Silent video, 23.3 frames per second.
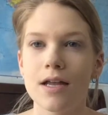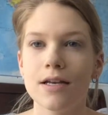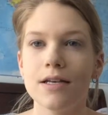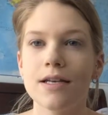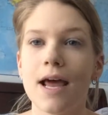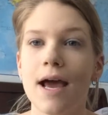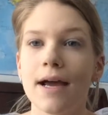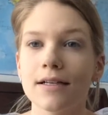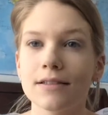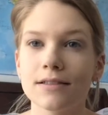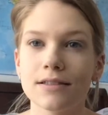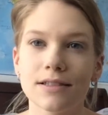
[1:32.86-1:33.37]

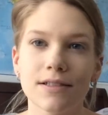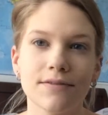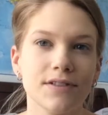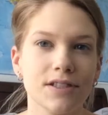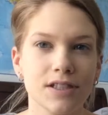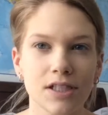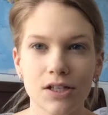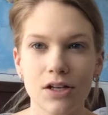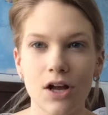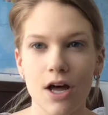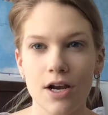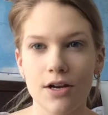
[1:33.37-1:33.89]
Next, I've
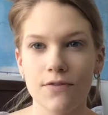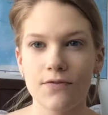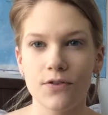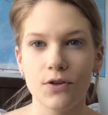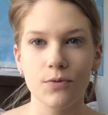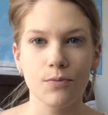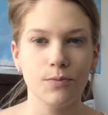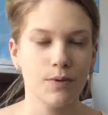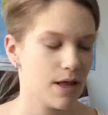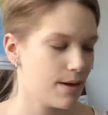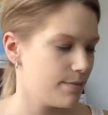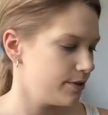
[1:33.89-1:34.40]
still got a
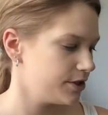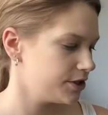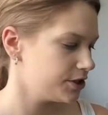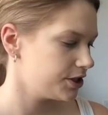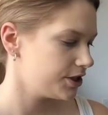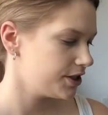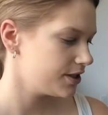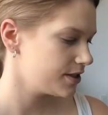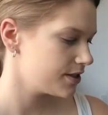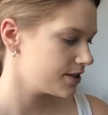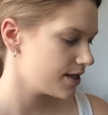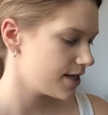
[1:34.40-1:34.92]
few
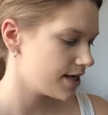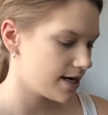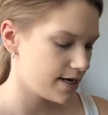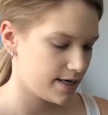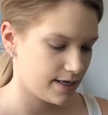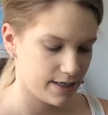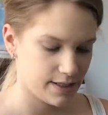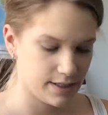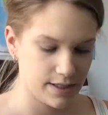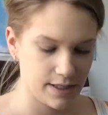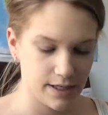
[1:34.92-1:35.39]
blemishes that I need